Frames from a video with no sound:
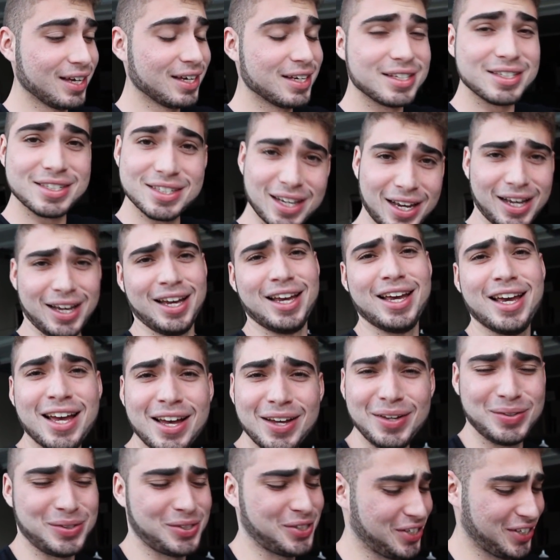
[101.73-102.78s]
So,
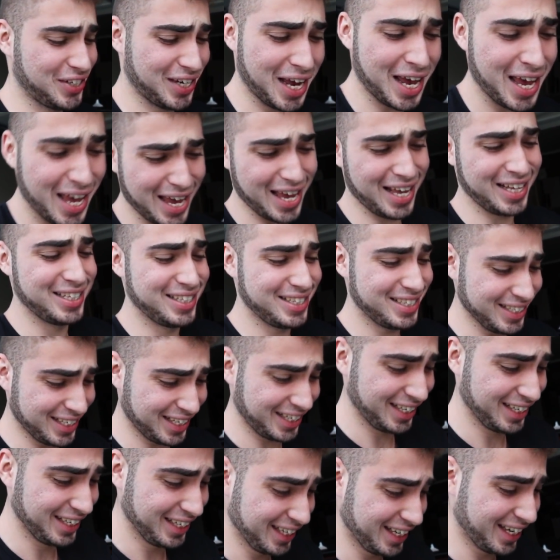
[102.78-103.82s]
shit.
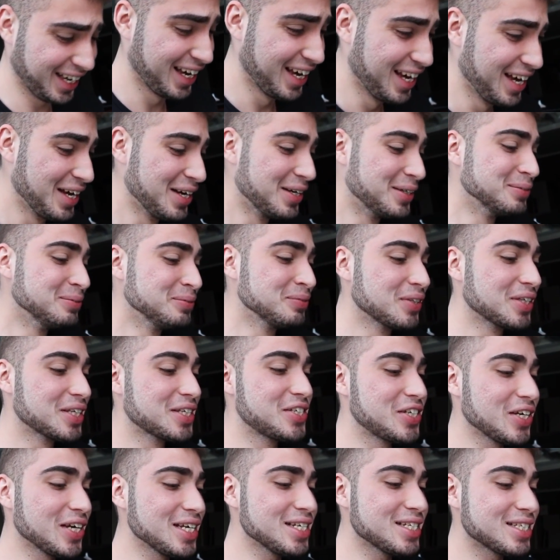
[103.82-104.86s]

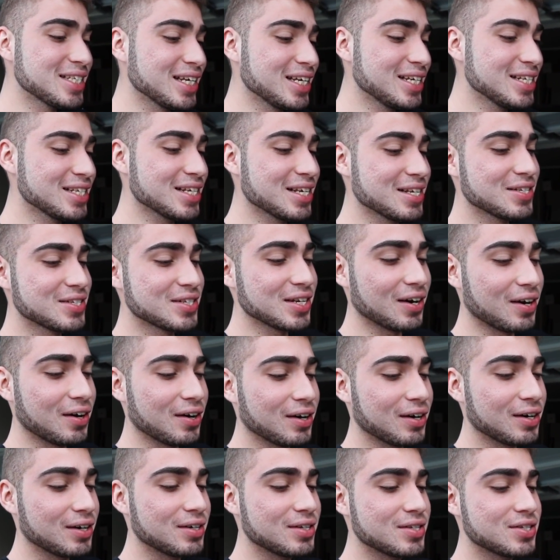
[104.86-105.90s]
Jesus
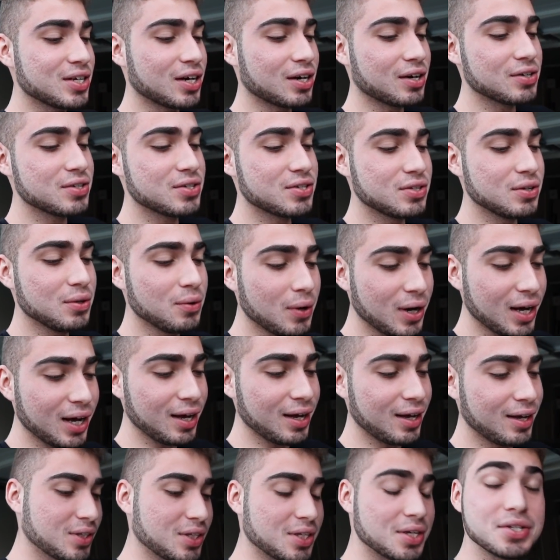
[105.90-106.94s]

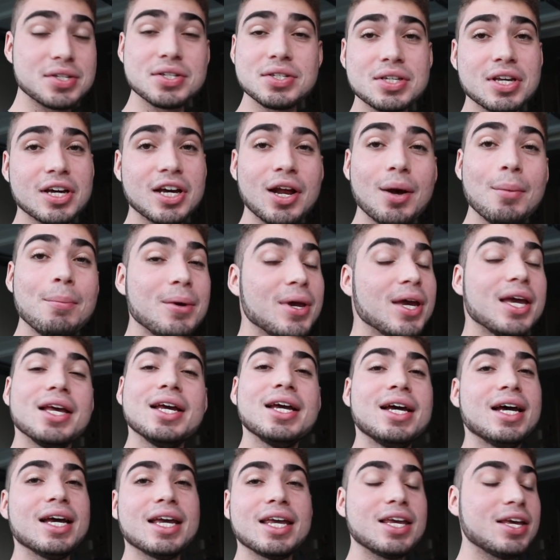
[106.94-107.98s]
Zarzua. This is gonna be,
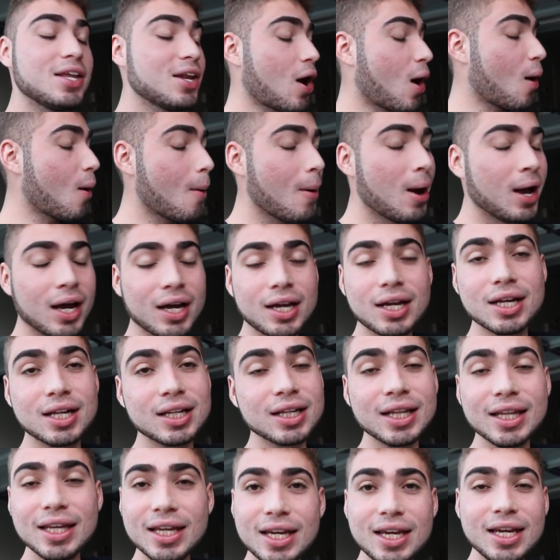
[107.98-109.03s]
you know,
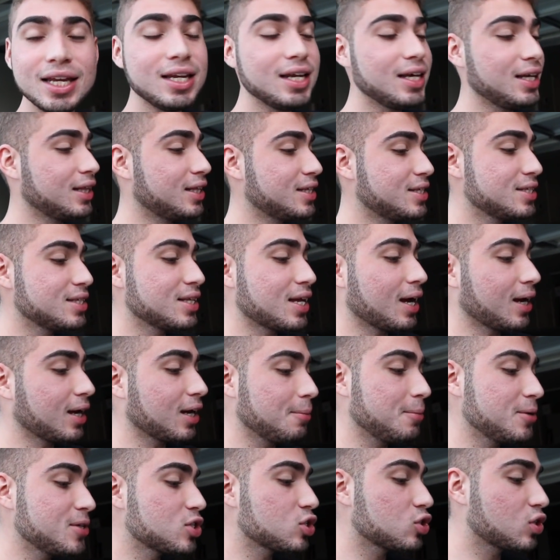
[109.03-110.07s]
clean. This is not
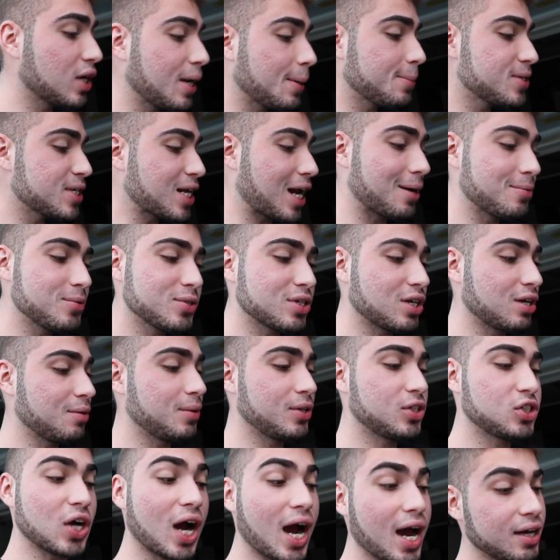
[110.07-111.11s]
gonna be scripted. I'm just gonna
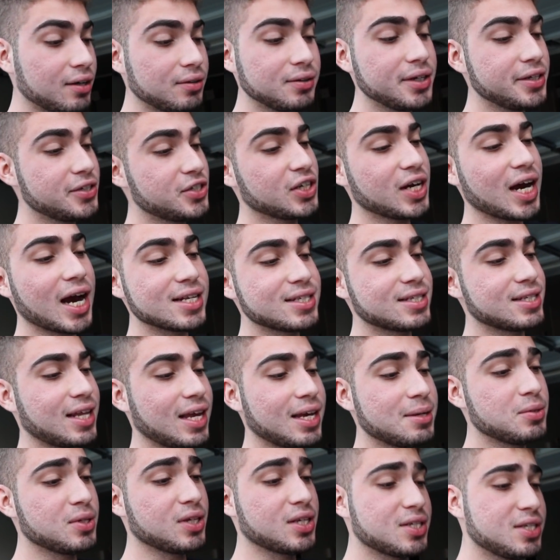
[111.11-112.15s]
be trying to read you guys'
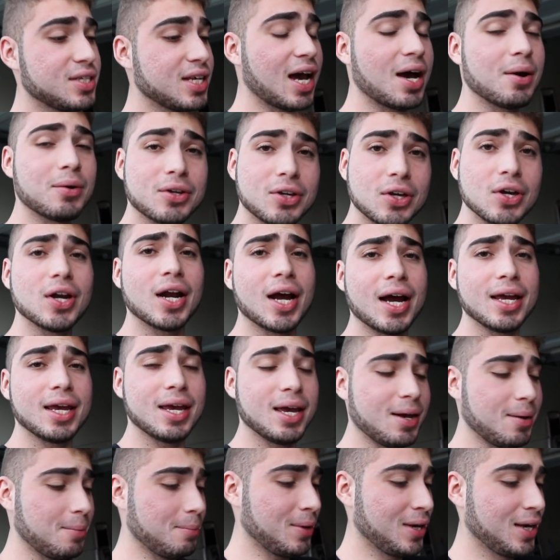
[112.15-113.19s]
names. You can see how good I
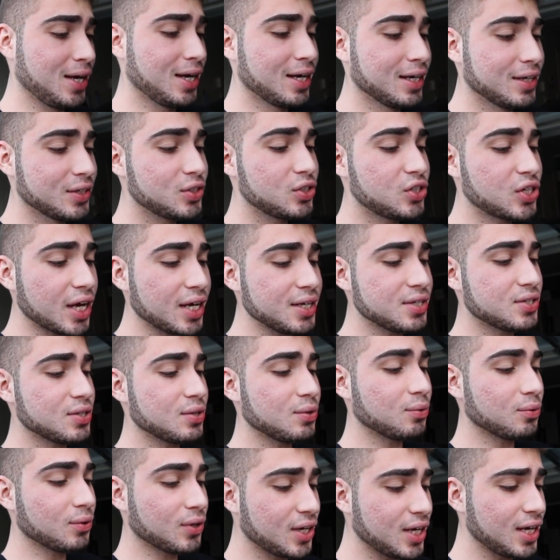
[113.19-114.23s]
am.
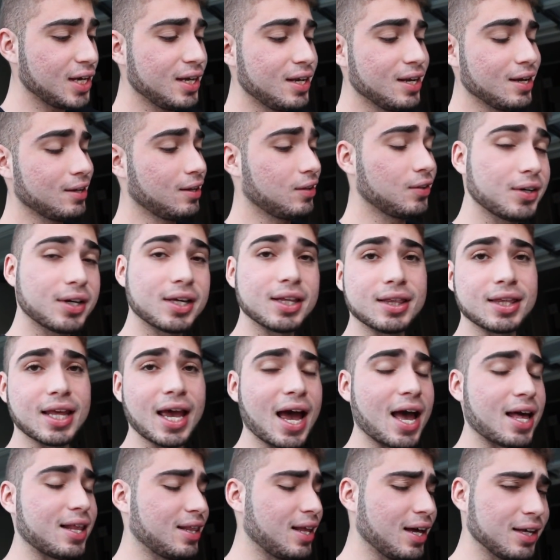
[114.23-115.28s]
Jason Reed. Look at
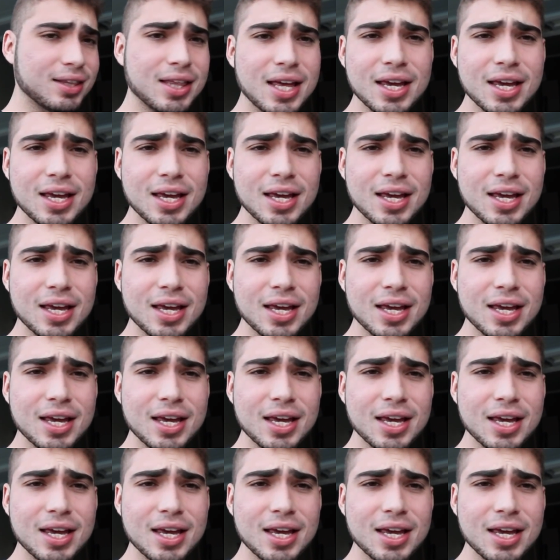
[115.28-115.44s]
that.